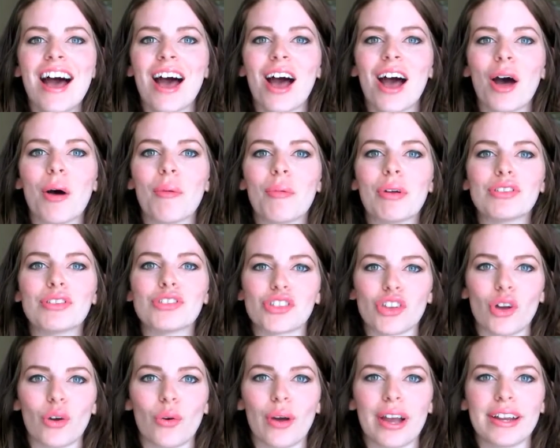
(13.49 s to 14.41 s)
And
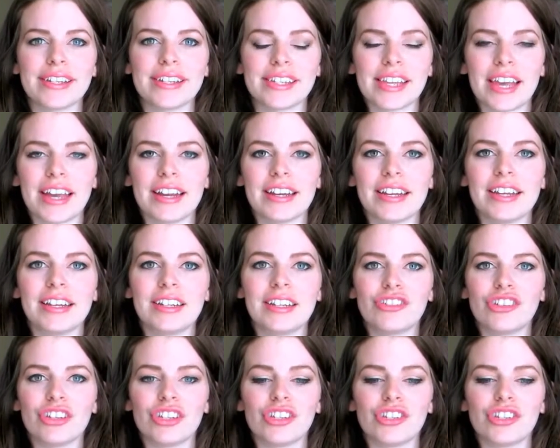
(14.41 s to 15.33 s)
so I
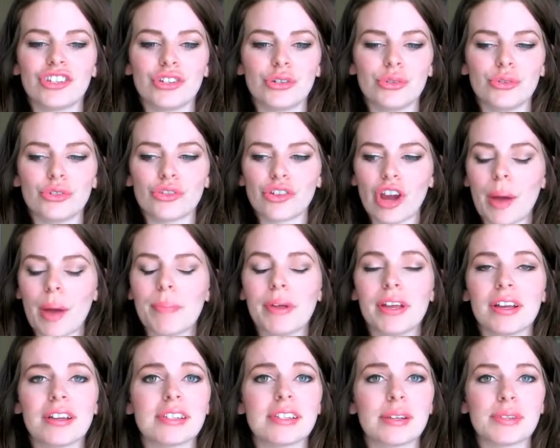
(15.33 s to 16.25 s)
decided just to scrap
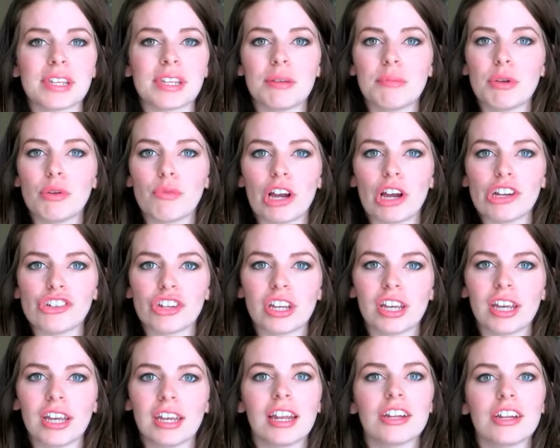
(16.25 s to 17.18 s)
it because I was going to be rushing it,